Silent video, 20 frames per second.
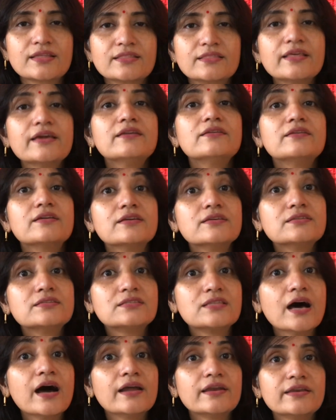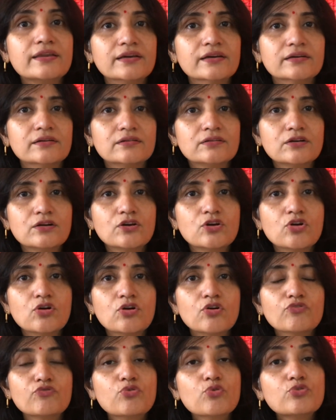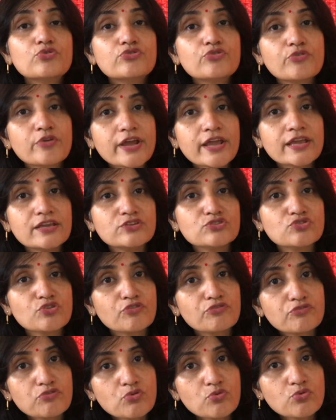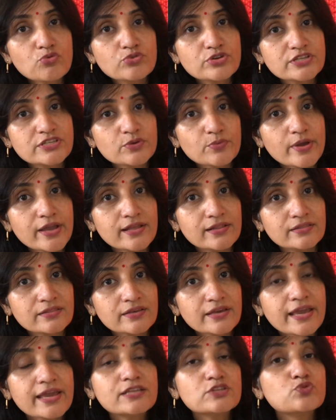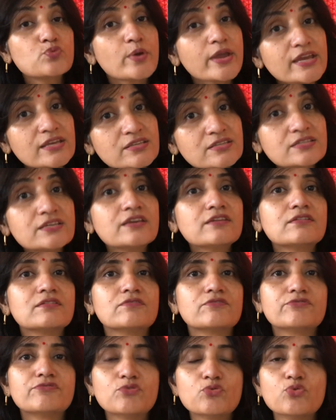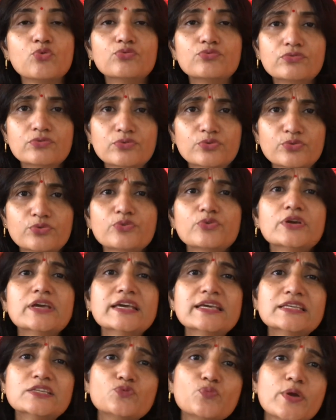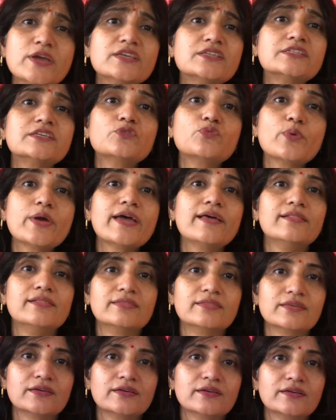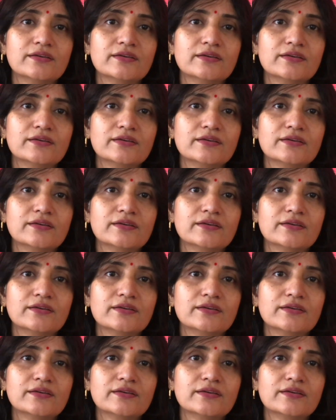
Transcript: Then is dhanya. Food grains or food is a wealth. Hence, wasting food is wasting wealth.